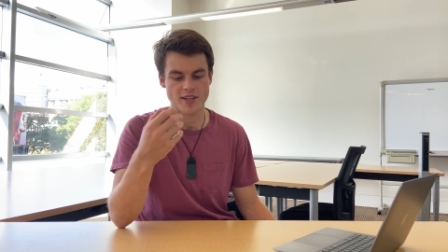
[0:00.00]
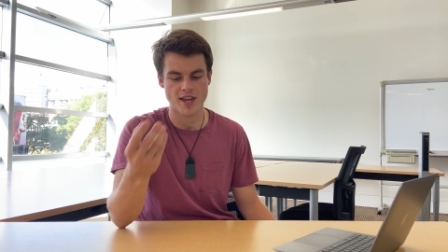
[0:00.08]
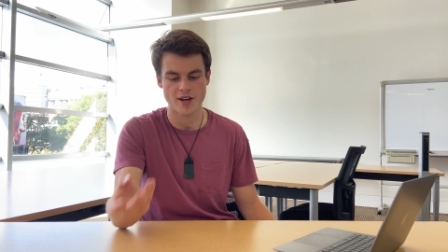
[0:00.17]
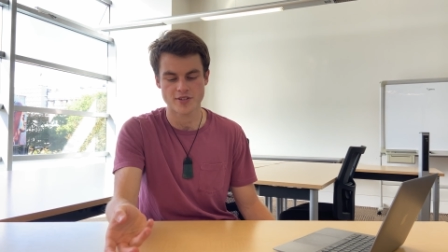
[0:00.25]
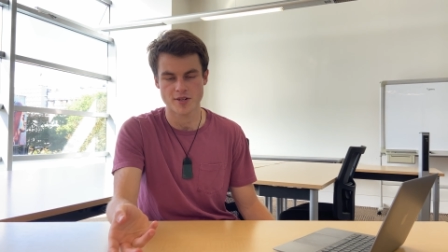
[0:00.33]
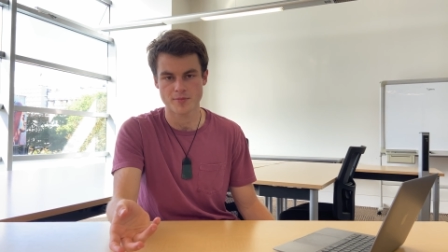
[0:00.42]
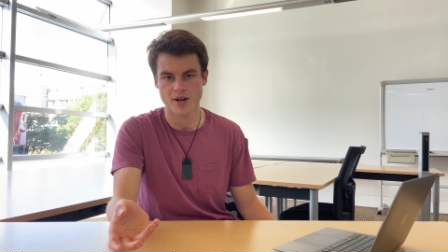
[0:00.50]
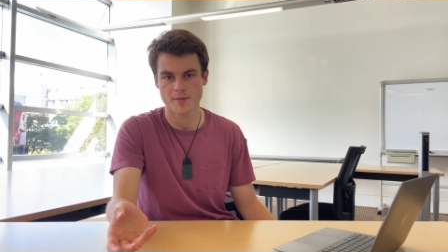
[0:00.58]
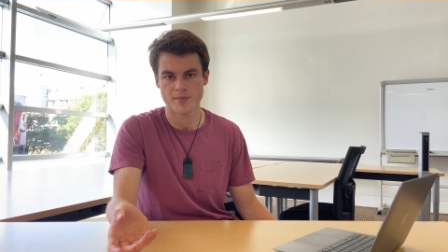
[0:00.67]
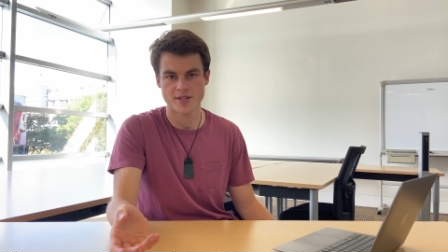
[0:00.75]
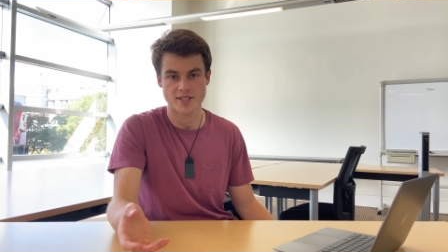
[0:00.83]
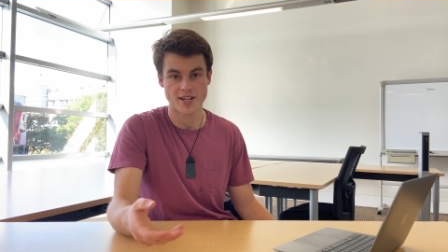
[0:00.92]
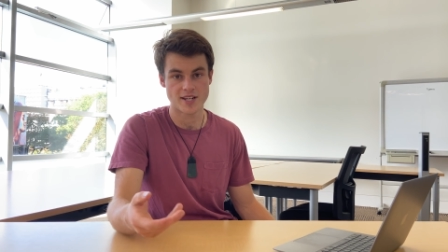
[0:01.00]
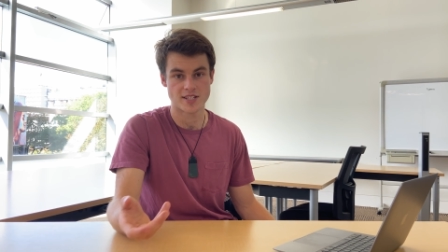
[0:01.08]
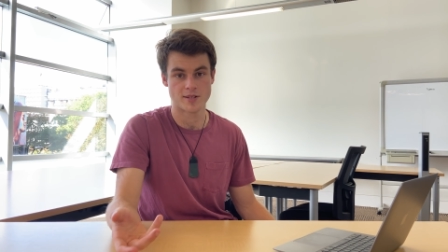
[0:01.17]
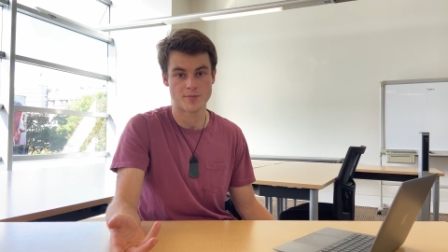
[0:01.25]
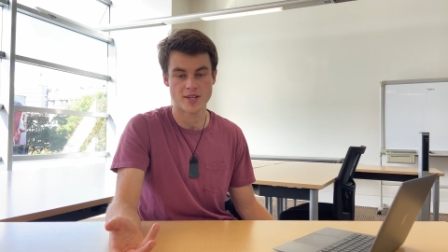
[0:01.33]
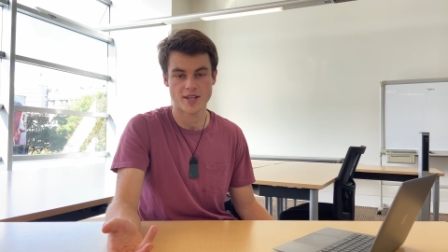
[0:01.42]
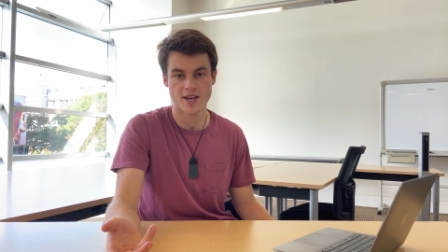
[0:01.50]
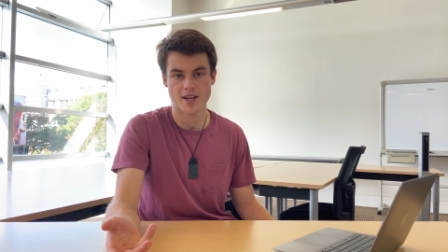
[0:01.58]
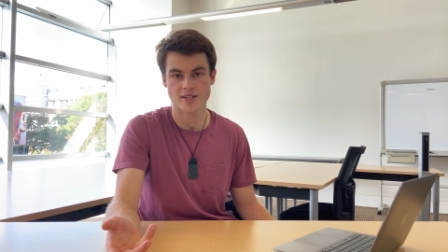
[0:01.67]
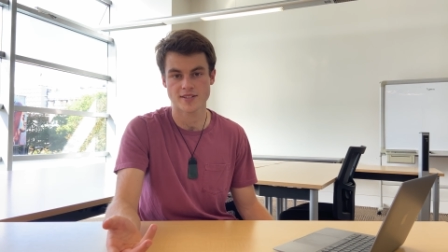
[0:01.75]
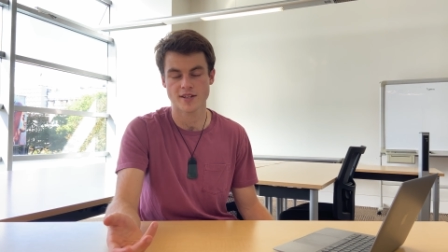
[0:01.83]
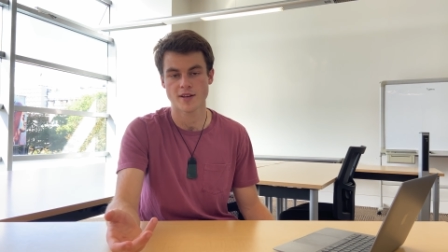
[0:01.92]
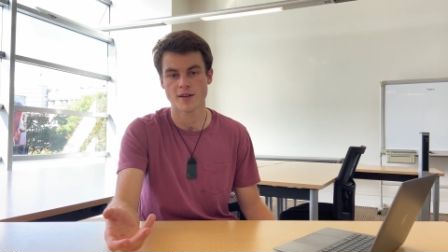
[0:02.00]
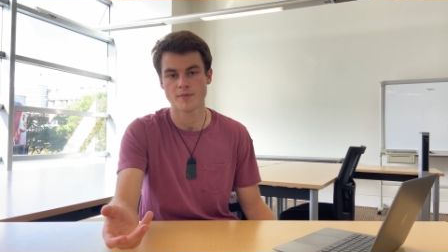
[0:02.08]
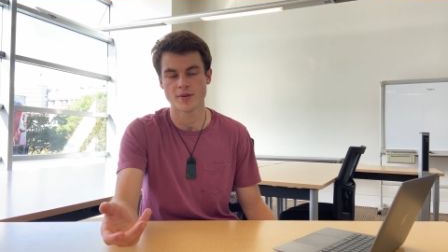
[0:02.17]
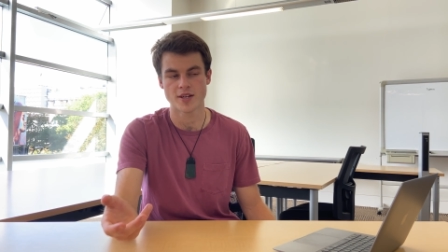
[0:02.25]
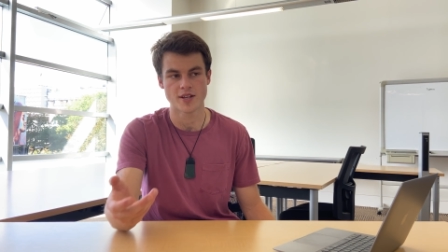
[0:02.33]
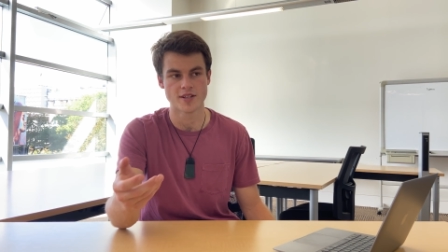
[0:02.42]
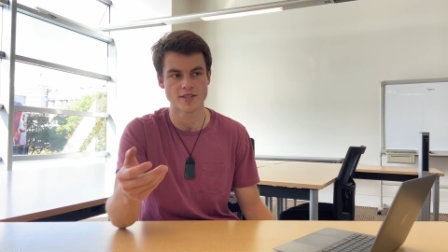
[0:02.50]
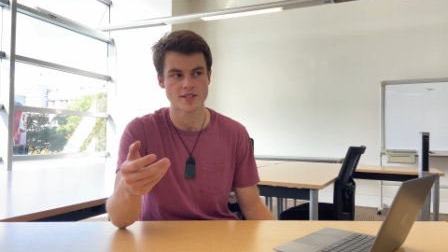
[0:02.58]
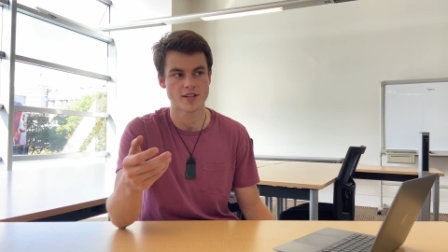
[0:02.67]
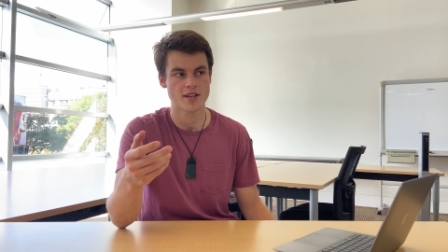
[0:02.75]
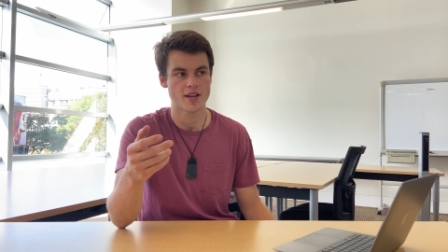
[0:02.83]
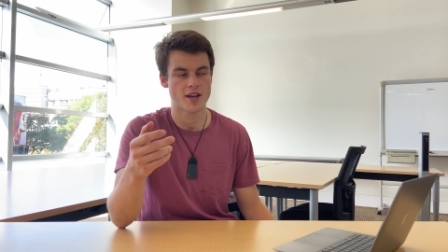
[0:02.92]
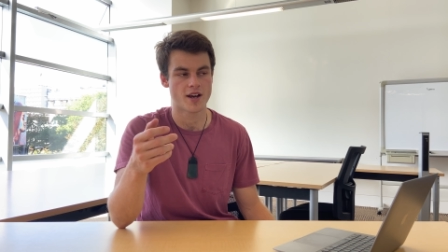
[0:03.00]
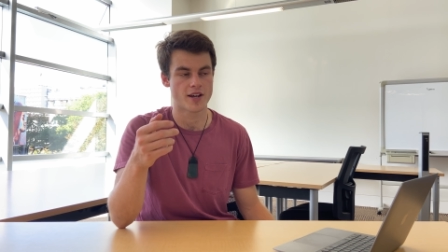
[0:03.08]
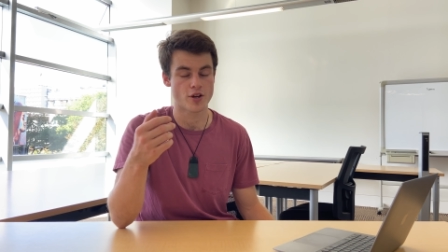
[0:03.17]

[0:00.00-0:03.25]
the calcium pump is an ATPase because uh,